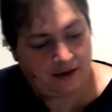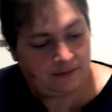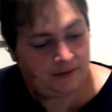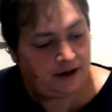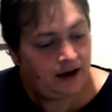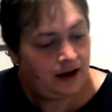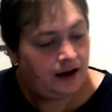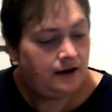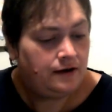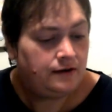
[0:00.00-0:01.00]
But
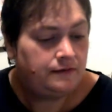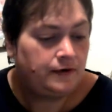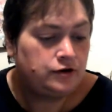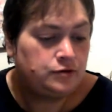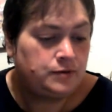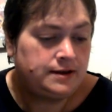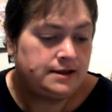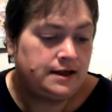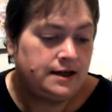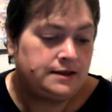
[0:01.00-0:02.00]
first one
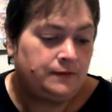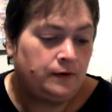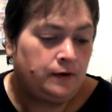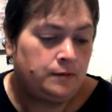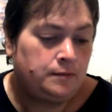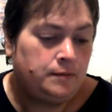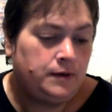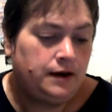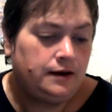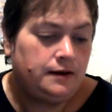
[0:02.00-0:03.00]
says, for
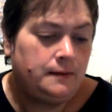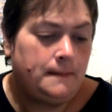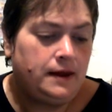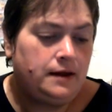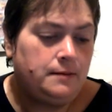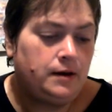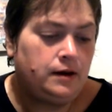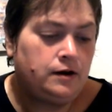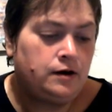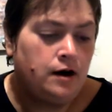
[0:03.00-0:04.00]
Billy Biller,